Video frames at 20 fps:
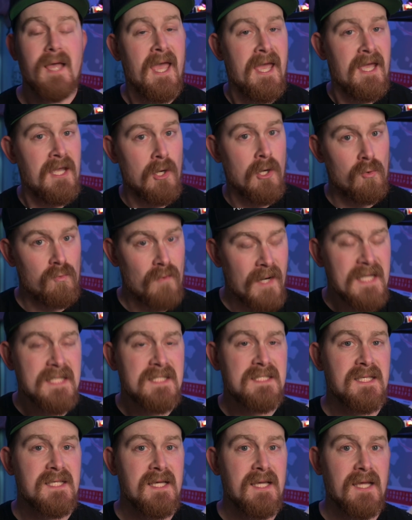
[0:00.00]
AO
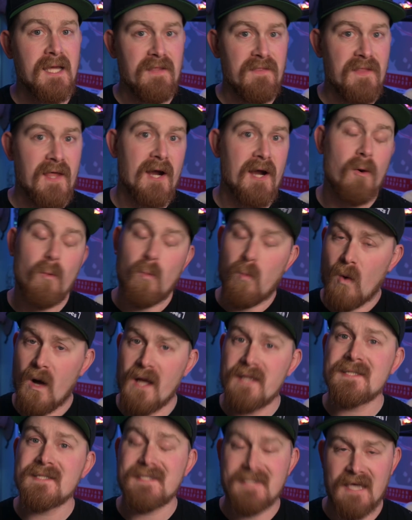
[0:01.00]
Racing, in their
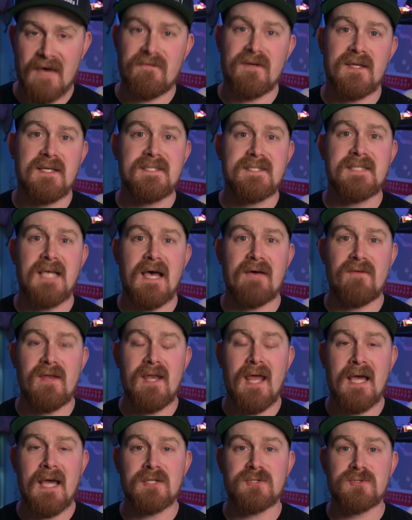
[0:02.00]
177
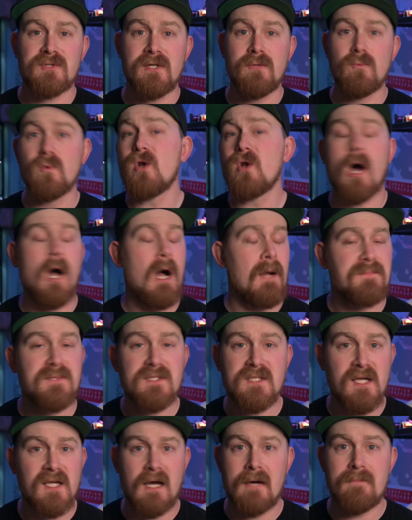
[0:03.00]
entry, would
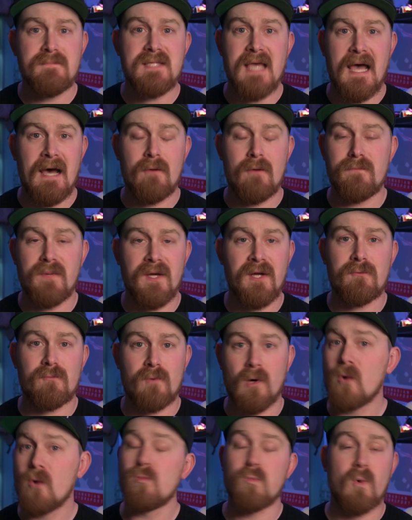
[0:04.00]
opt to come down pit
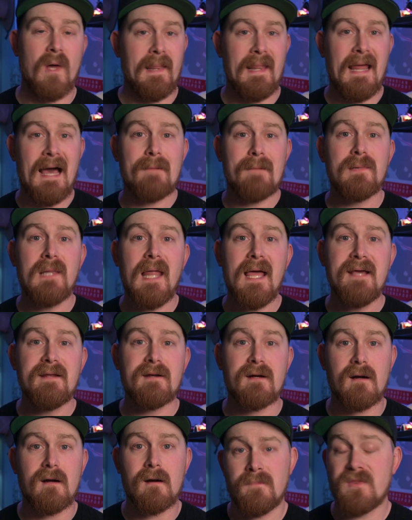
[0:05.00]
road 1 lap later.